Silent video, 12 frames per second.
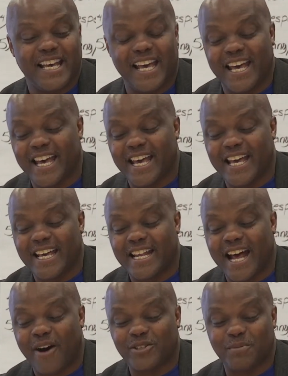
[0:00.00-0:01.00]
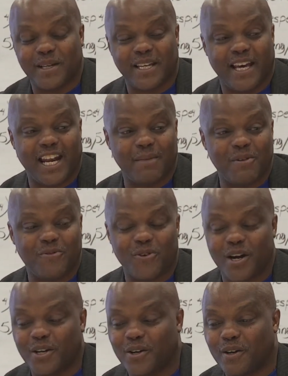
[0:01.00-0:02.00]
And I was a mechanic
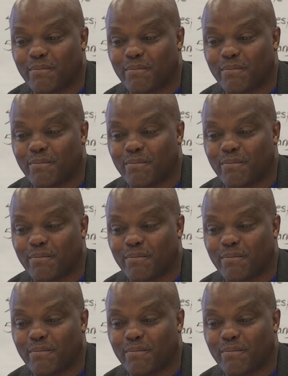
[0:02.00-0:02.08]
before I got